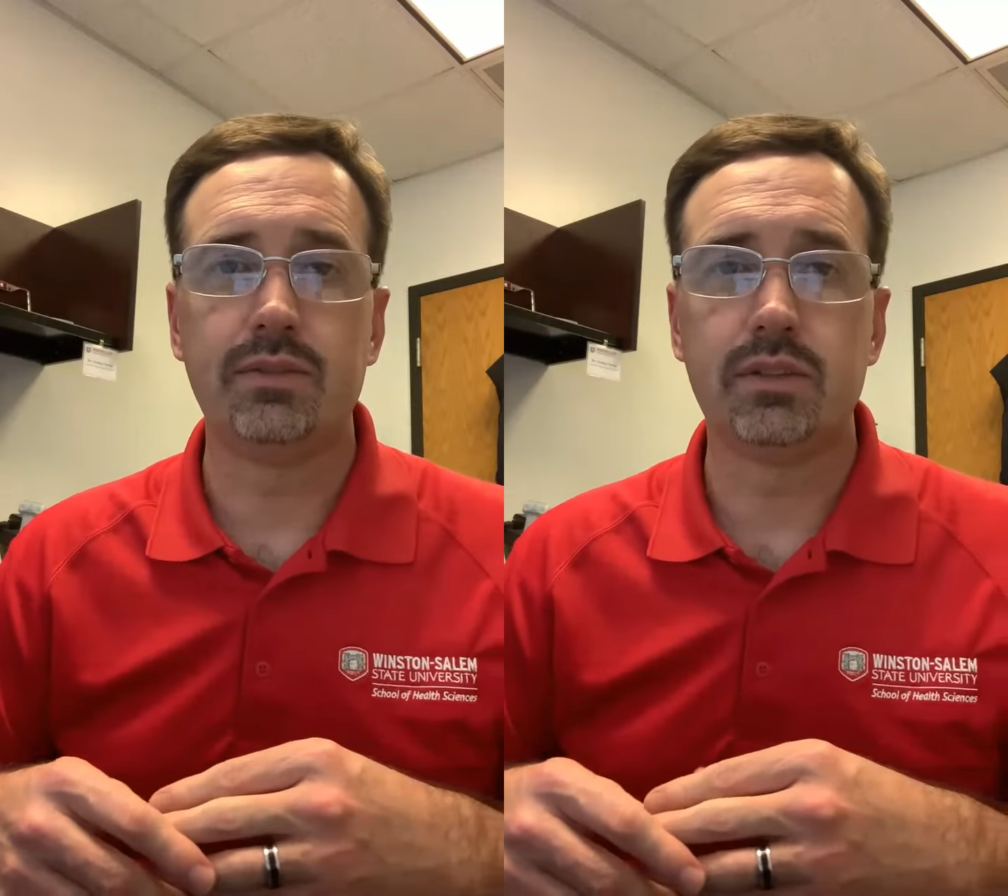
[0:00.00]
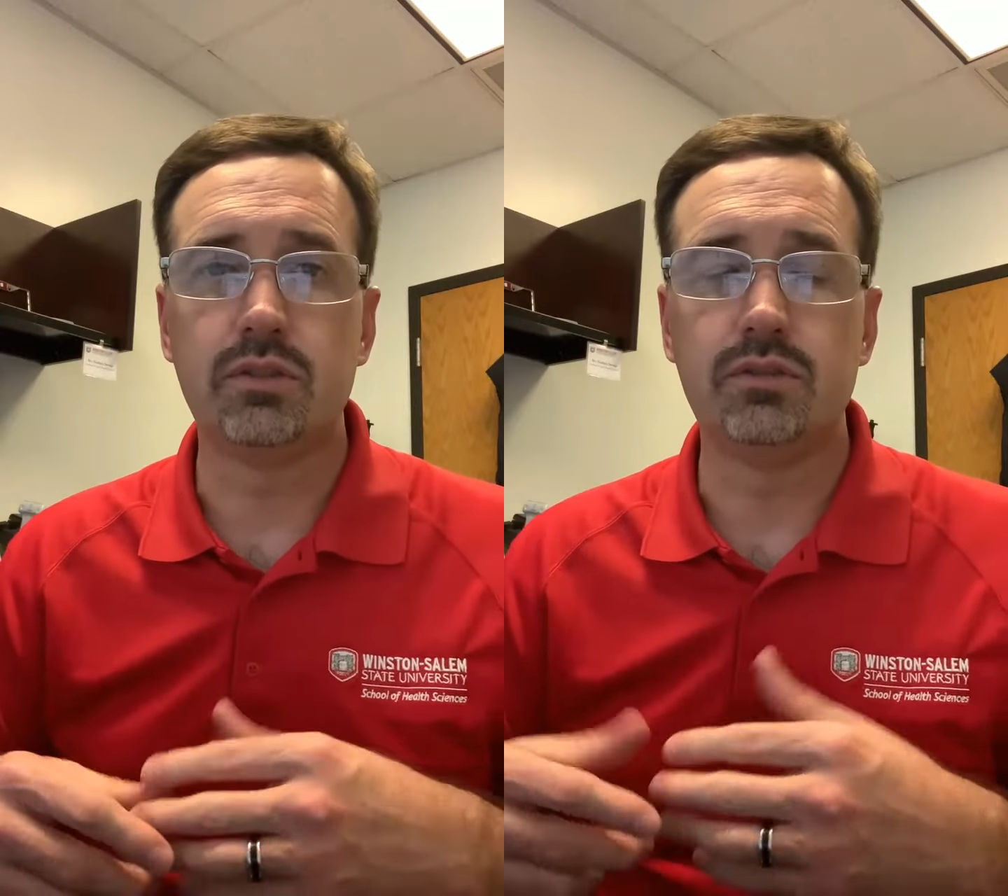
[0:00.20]

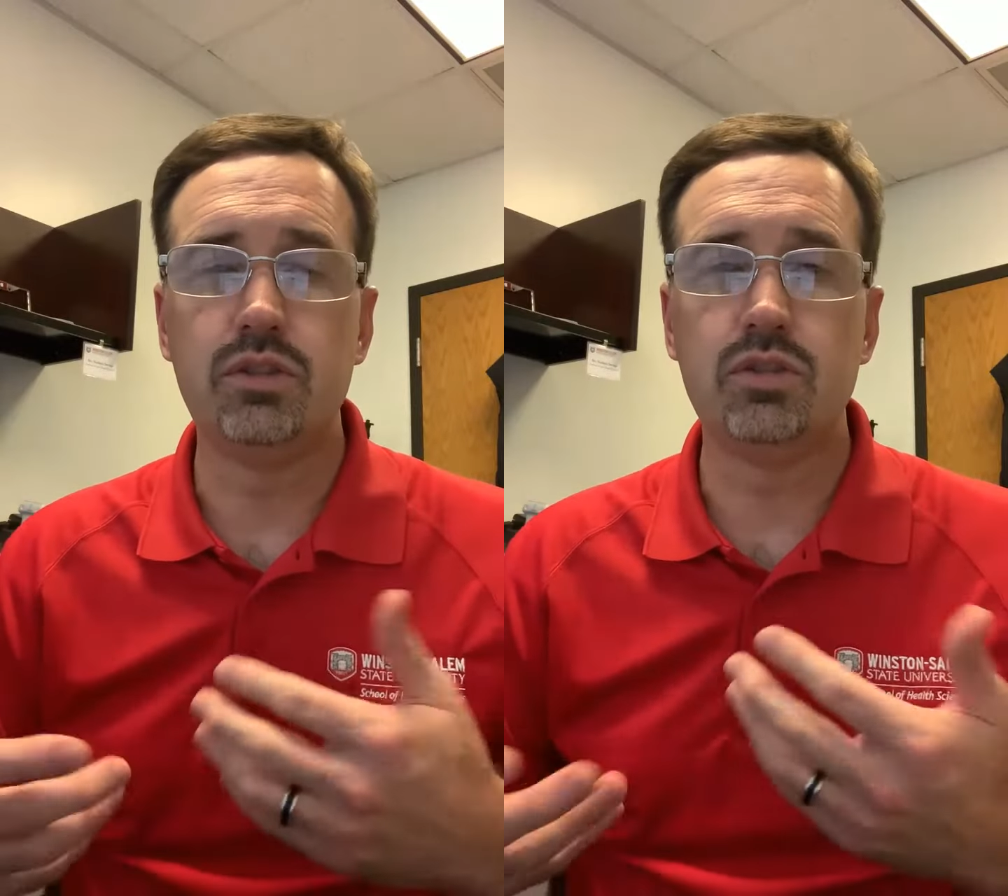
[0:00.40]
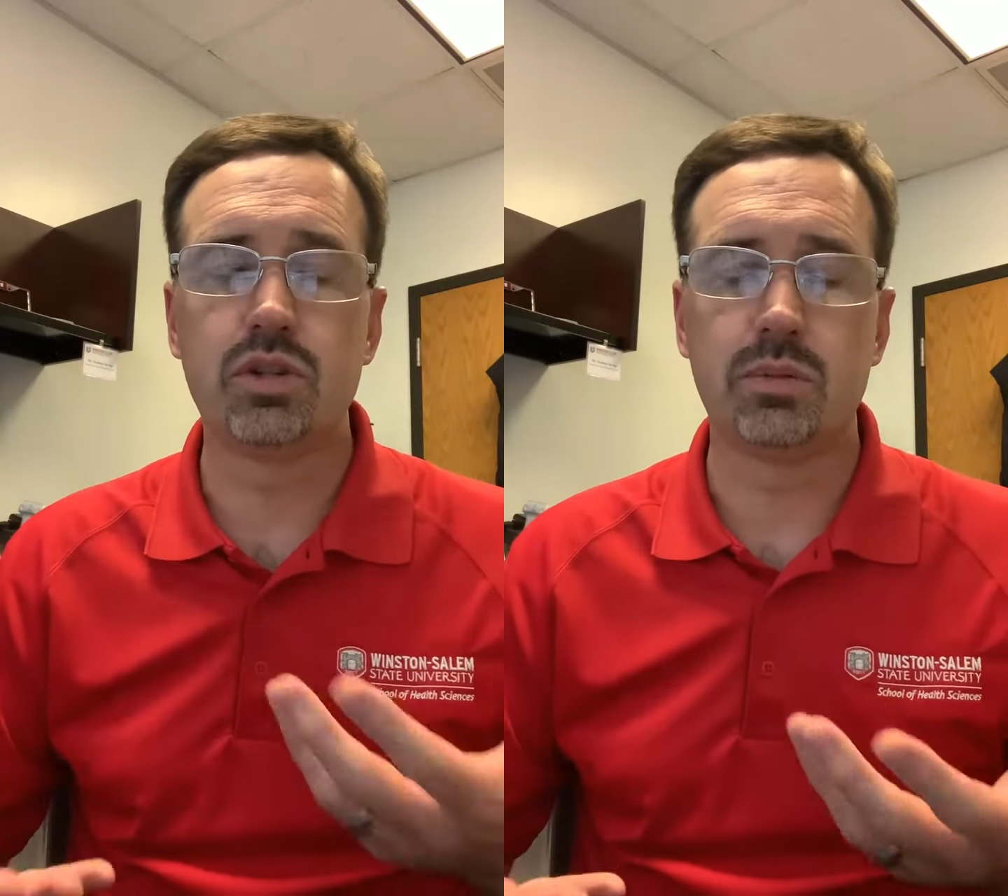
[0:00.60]

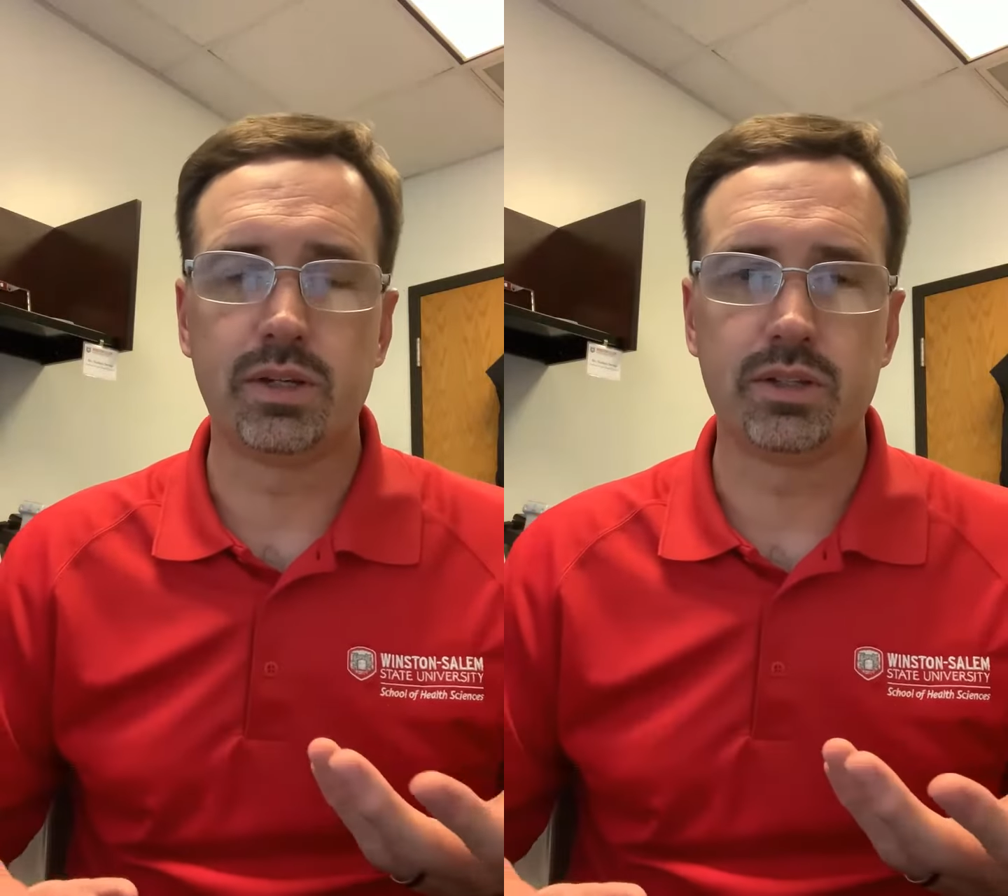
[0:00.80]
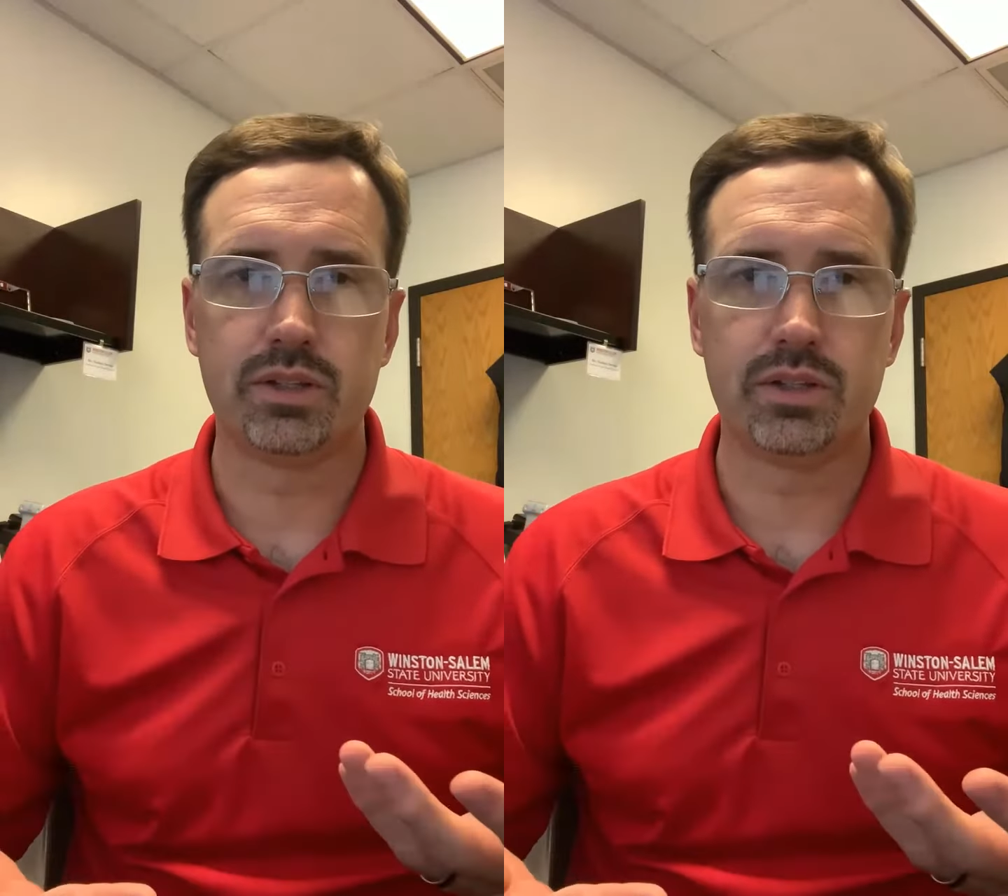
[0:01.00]
confusion
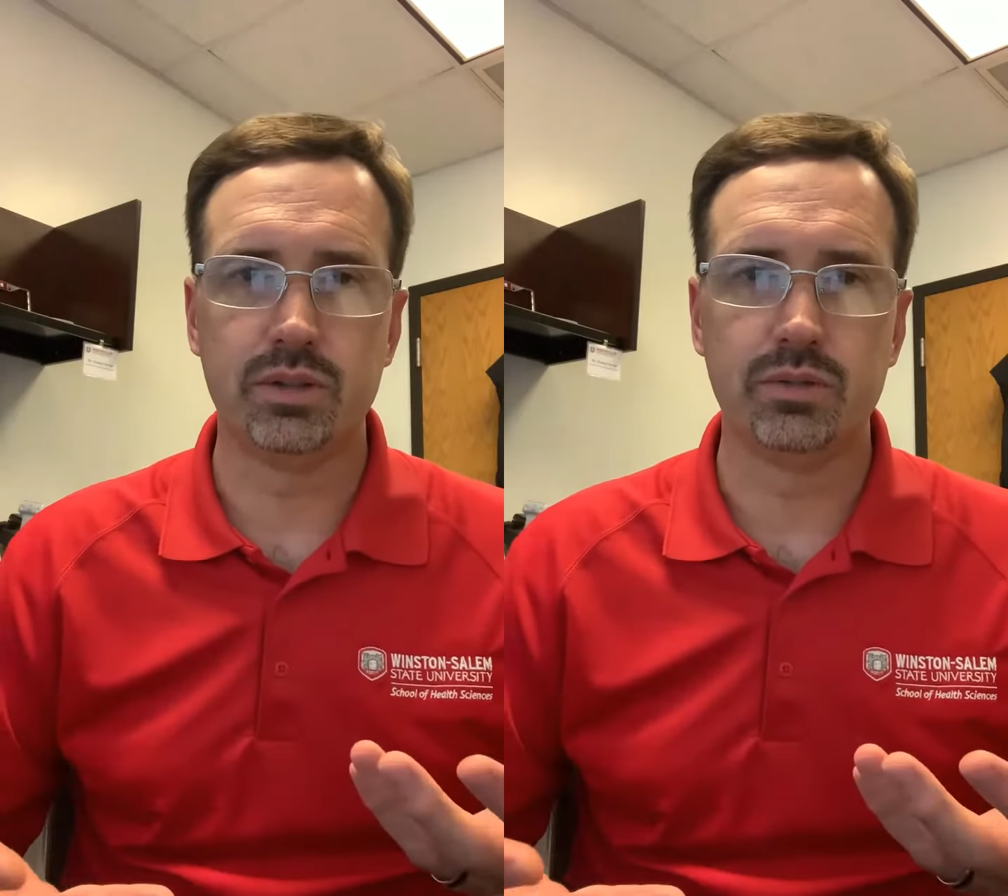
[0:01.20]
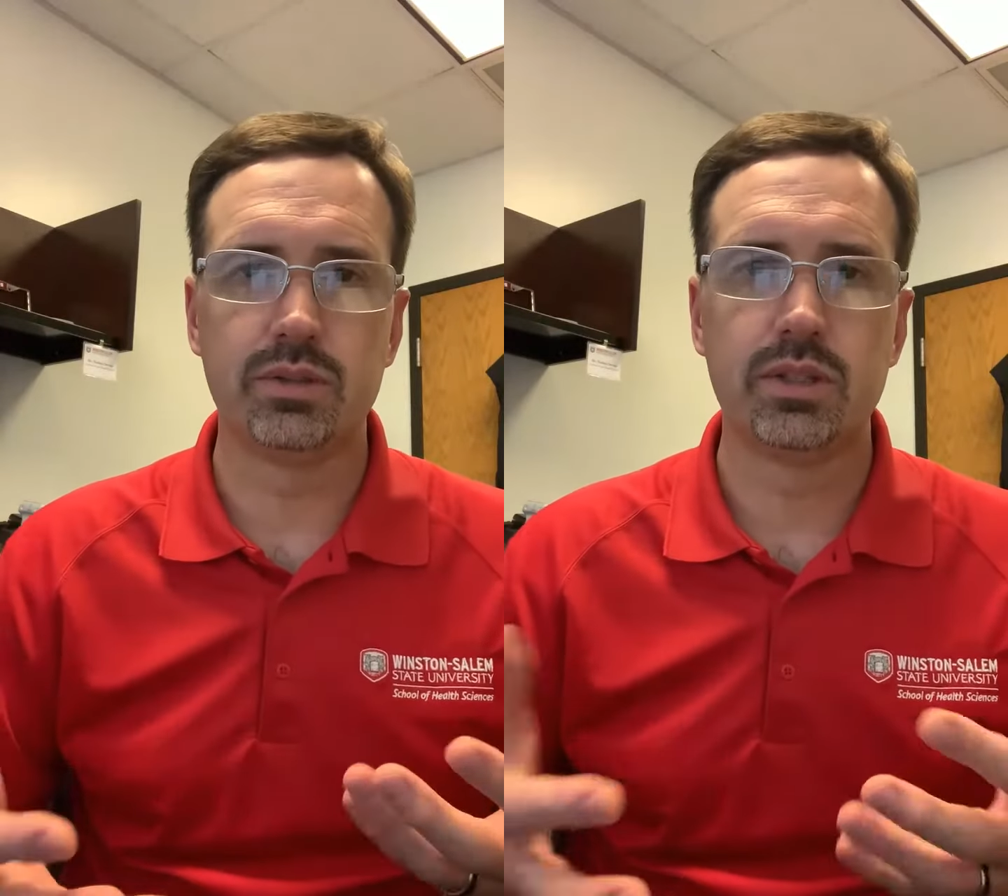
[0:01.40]
among the
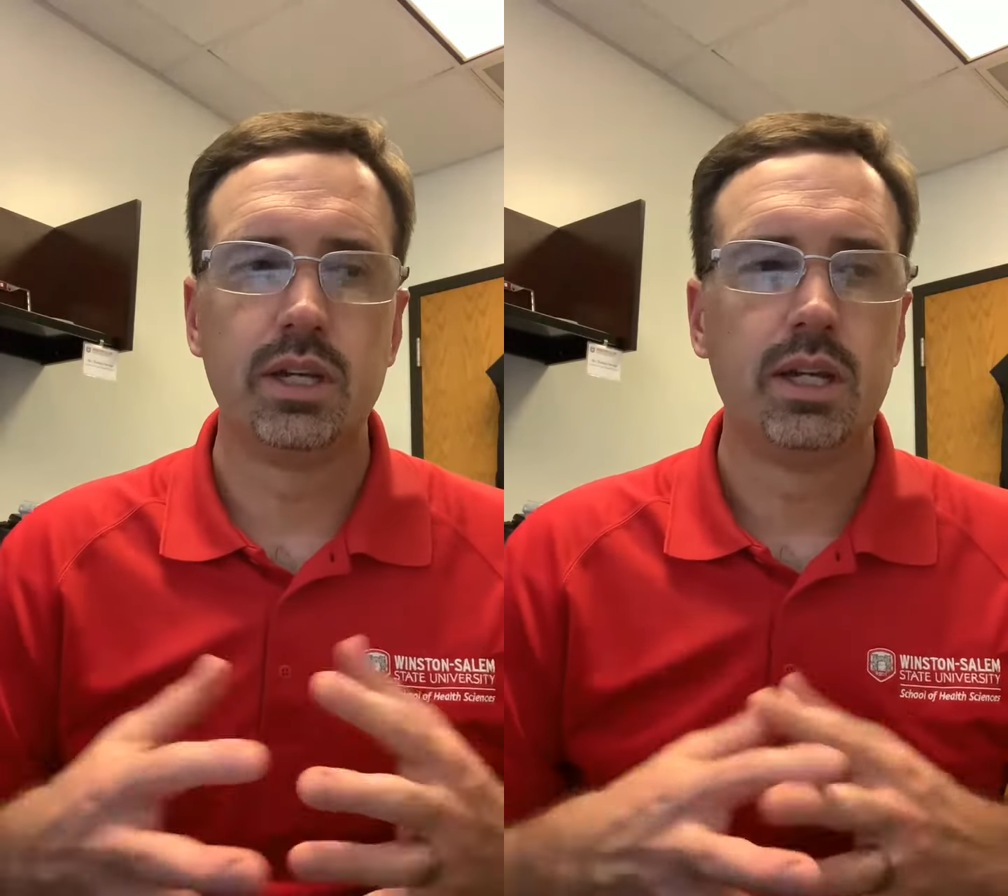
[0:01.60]
students.